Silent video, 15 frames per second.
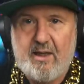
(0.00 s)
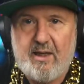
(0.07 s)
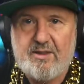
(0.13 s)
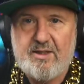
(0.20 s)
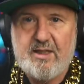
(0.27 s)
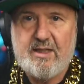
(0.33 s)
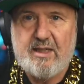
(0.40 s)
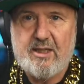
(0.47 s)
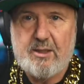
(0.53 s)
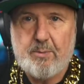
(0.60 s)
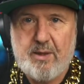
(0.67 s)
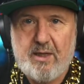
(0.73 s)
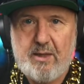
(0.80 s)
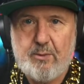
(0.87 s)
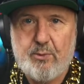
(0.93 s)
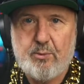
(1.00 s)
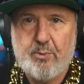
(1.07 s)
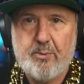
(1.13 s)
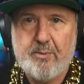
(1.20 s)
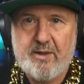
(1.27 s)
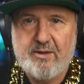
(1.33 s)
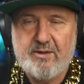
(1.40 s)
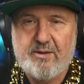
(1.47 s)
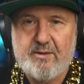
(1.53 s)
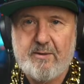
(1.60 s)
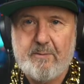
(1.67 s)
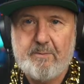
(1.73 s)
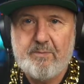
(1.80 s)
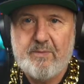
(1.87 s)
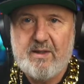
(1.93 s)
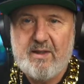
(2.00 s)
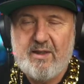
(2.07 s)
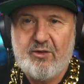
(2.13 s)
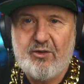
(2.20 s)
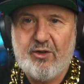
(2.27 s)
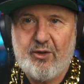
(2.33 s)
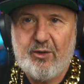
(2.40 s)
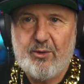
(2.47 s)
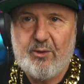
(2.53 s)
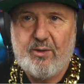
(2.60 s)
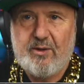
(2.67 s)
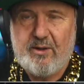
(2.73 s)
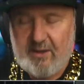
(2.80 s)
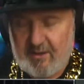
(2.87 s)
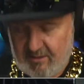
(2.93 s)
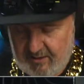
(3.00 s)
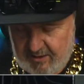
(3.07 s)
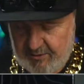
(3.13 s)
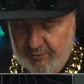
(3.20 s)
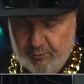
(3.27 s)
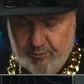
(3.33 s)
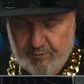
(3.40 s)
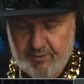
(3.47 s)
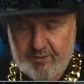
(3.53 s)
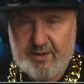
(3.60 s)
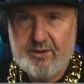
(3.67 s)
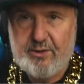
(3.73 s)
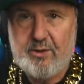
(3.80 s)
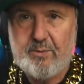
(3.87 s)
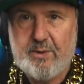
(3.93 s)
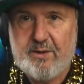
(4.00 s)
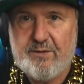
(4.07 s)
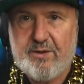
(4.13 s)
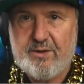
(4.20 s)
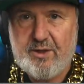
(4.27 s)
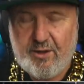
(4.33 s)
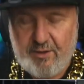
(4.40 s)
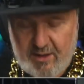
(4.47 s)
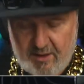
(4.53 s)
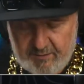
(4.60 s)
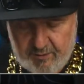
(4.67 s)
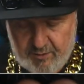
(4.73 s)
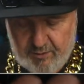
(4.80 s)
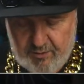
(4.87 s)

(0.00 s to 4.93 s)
DNSP will permit. So that's all very good. But if you don't have